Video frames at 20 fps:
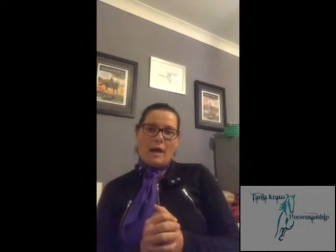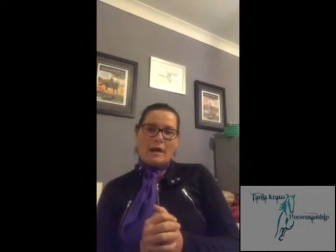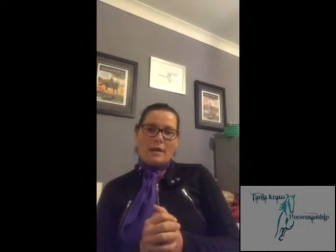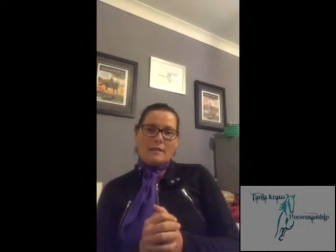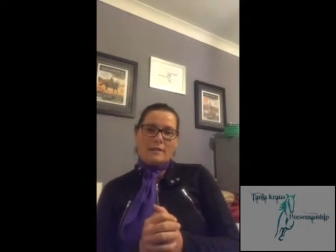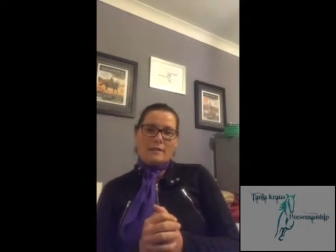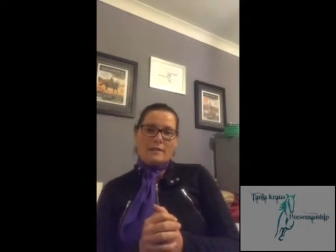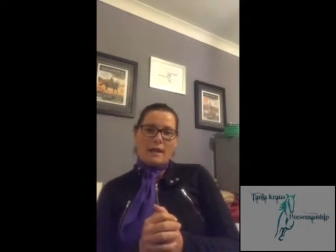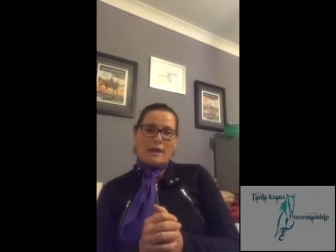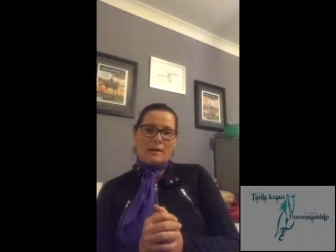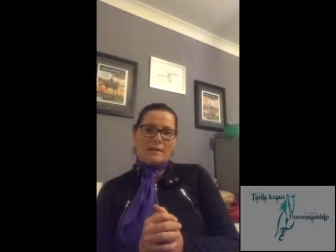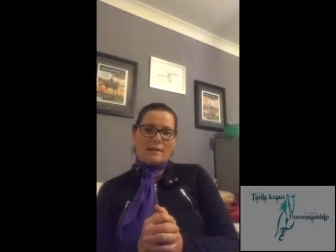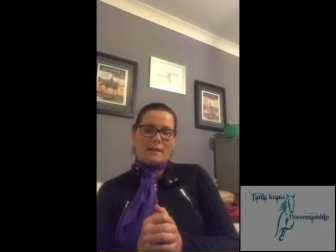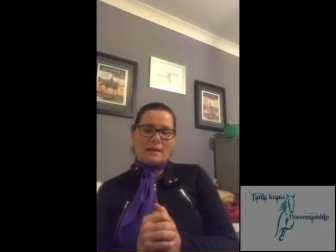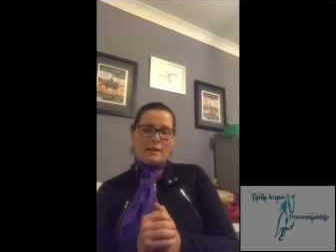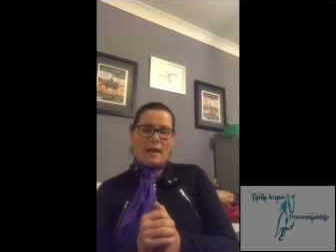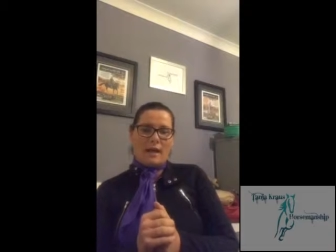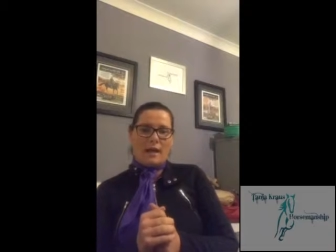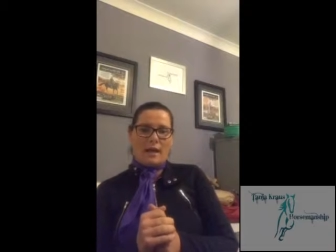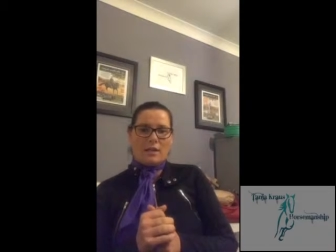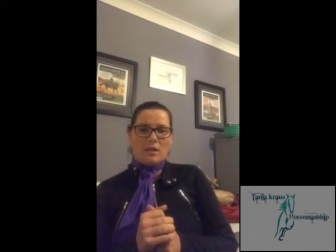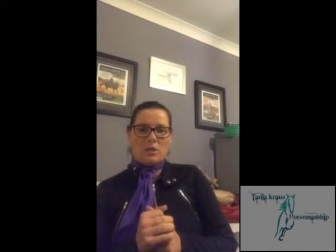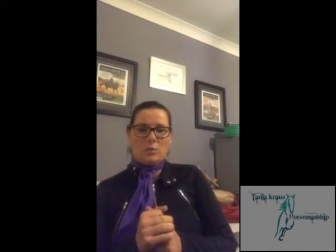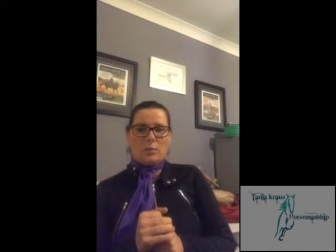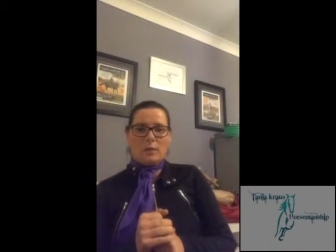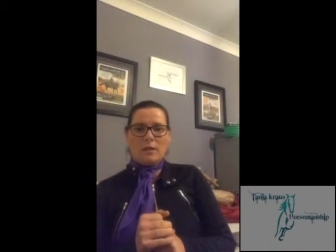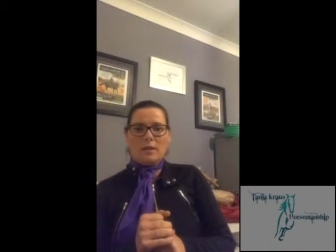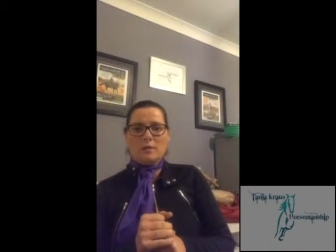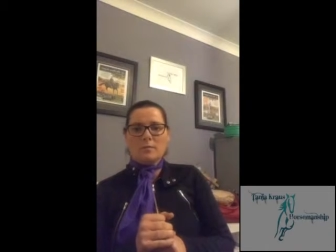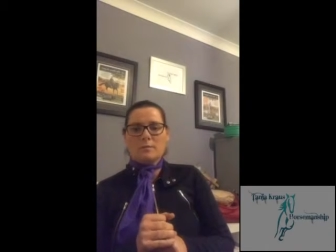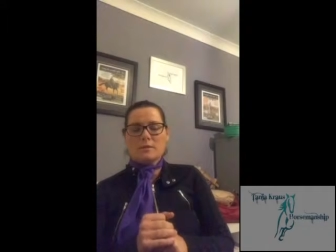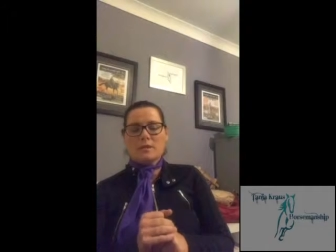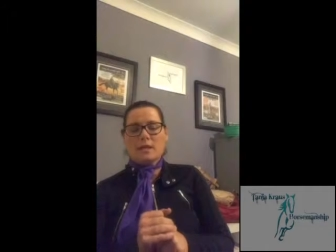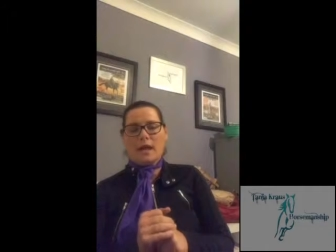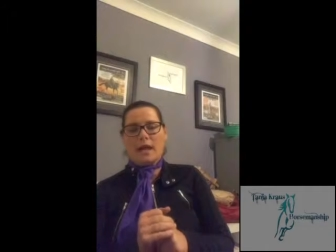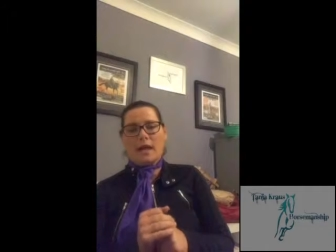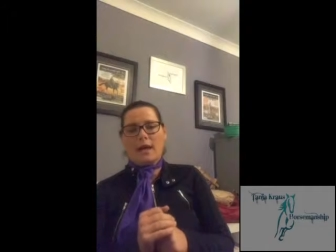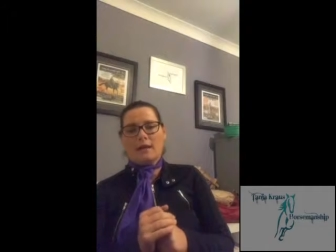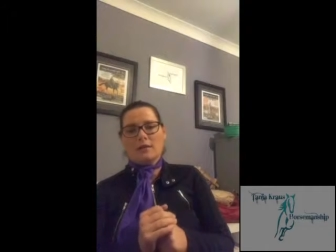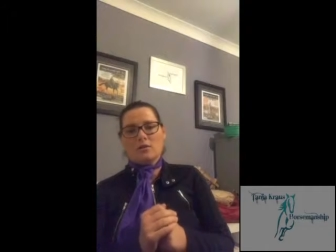as TKH peeps,
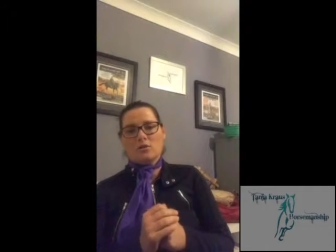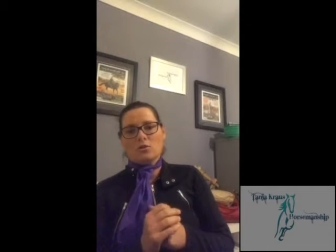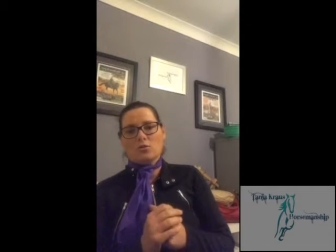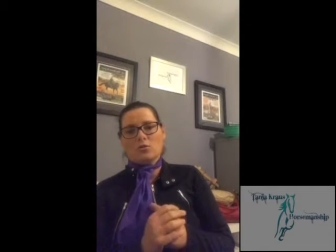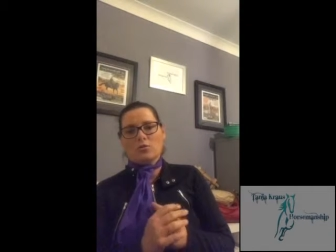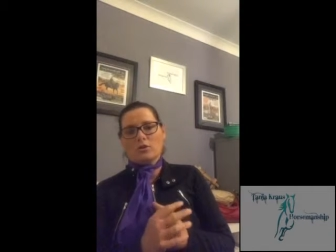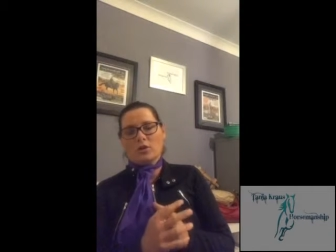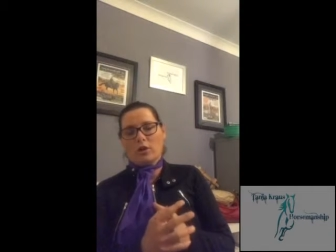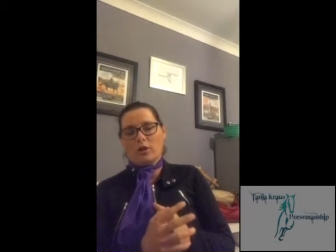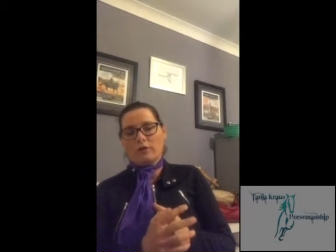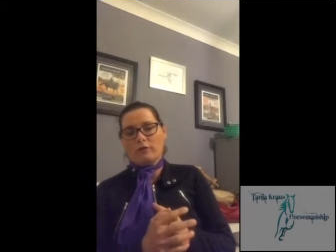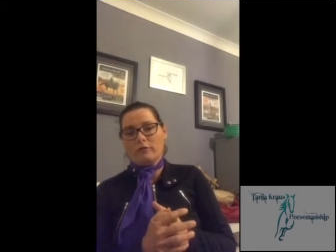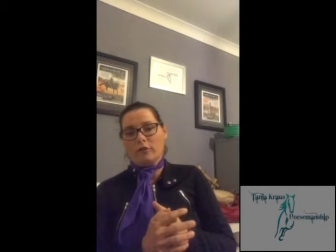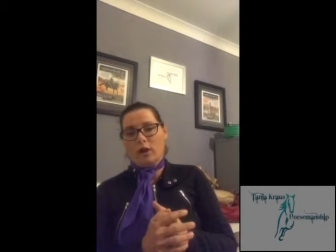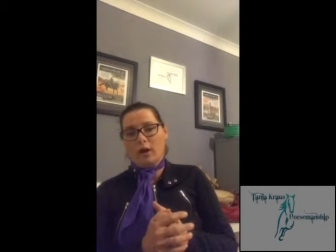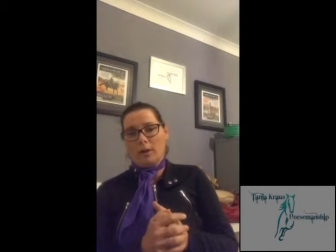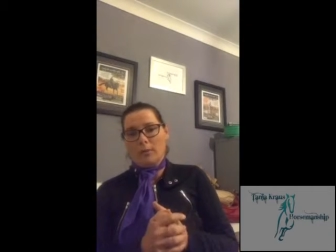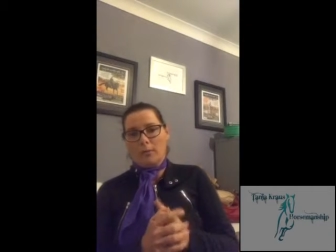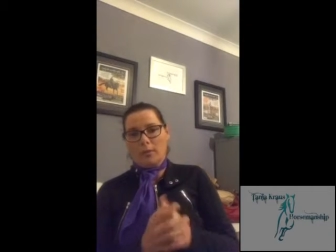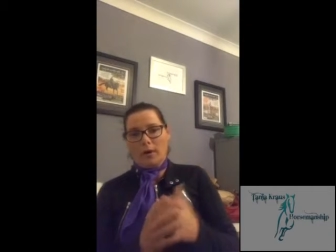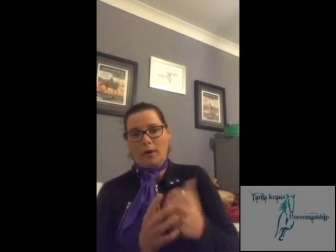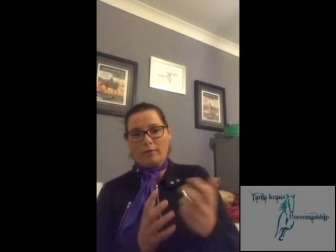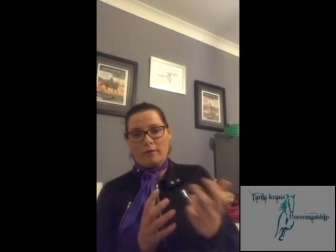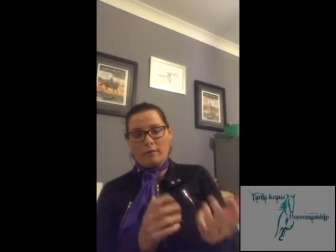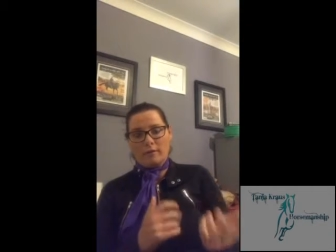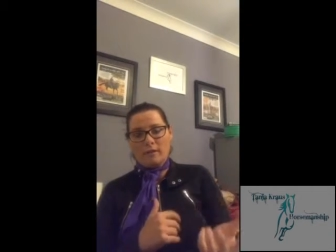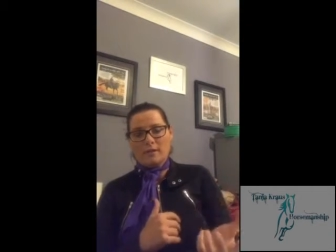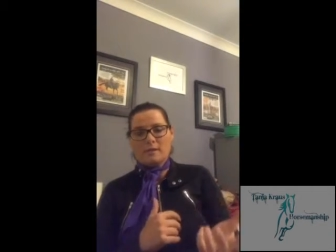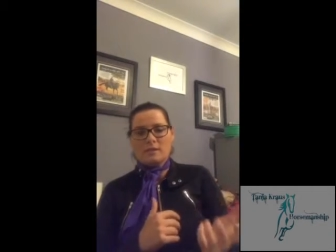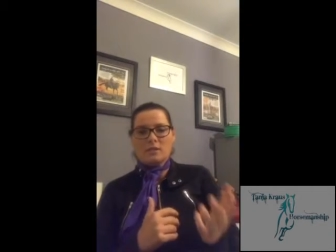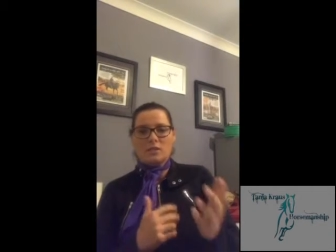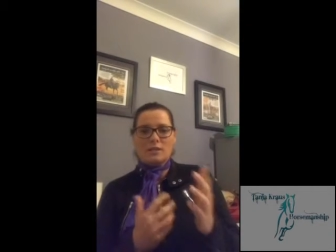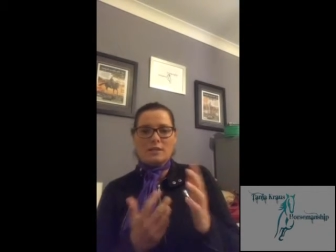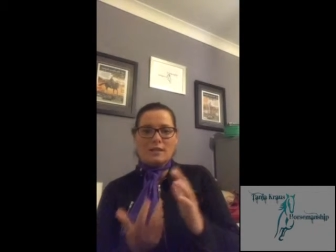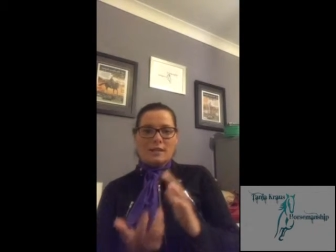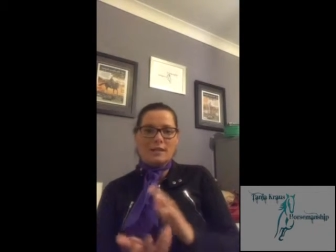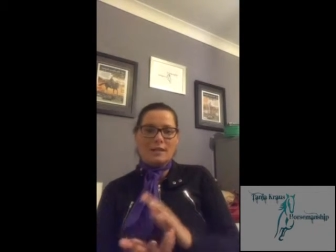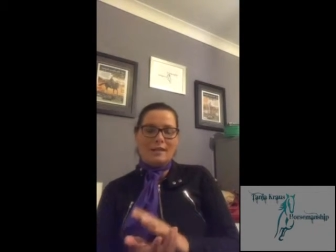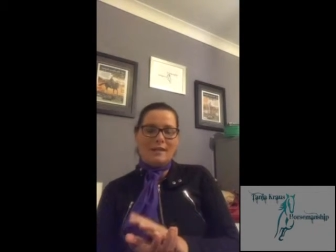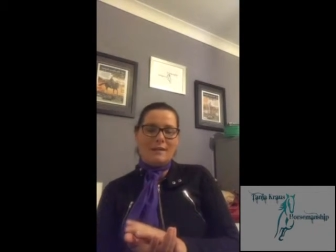and also via private
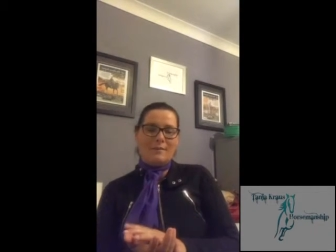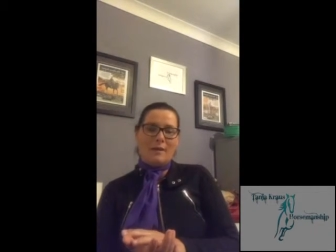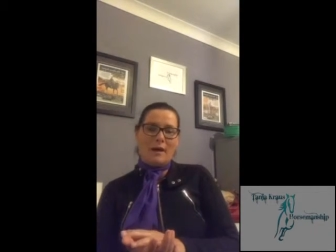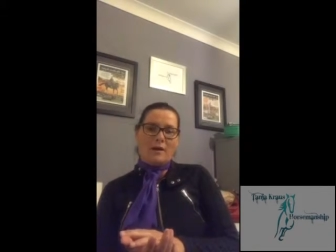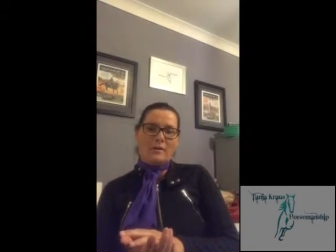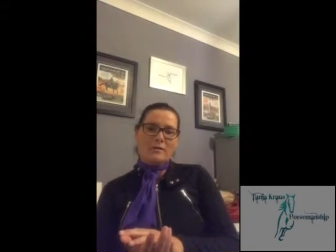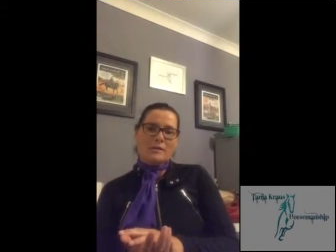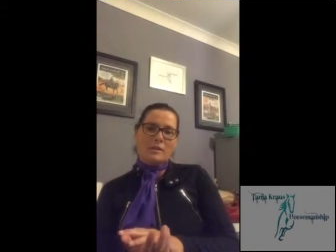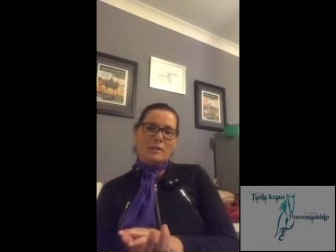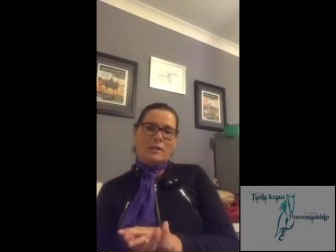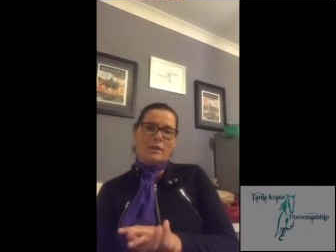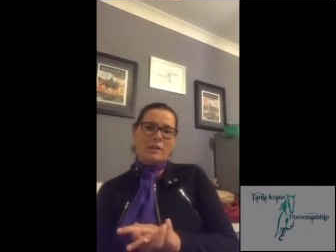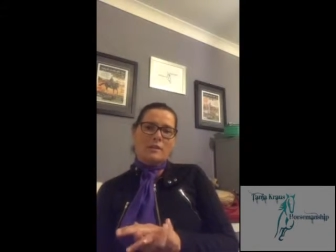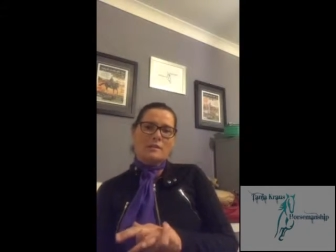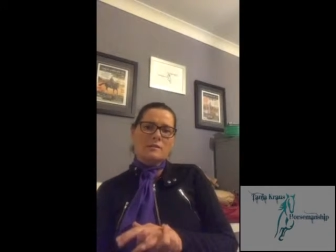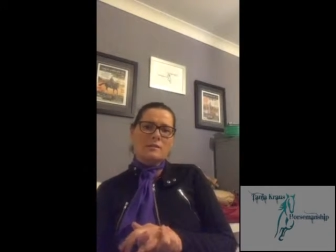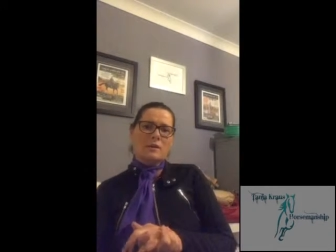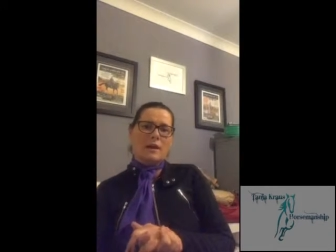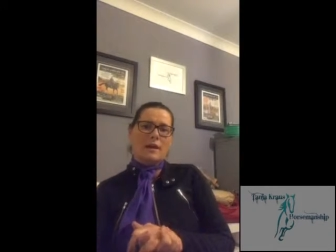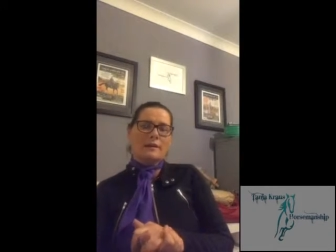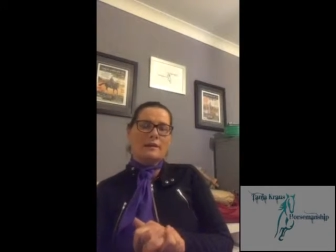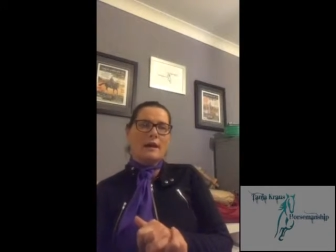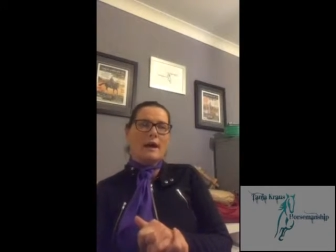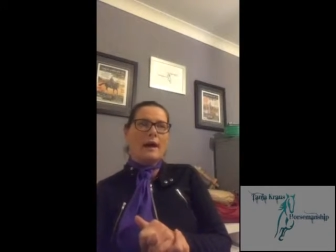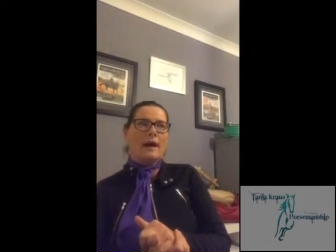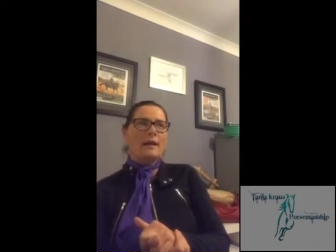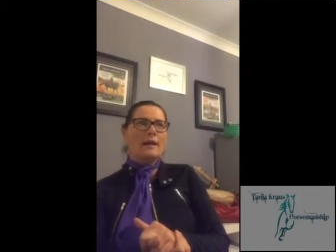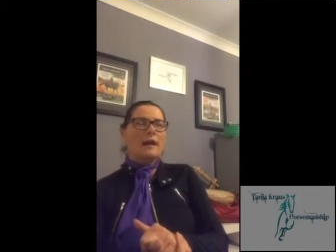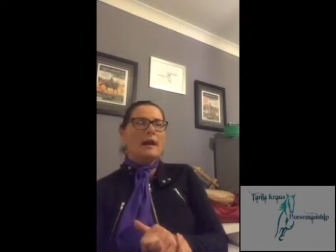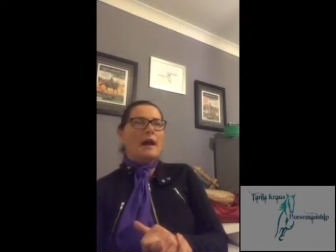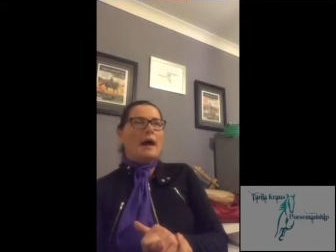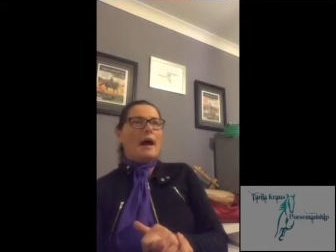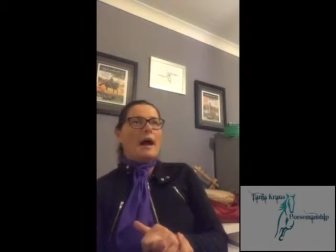messaging and emails and things like that.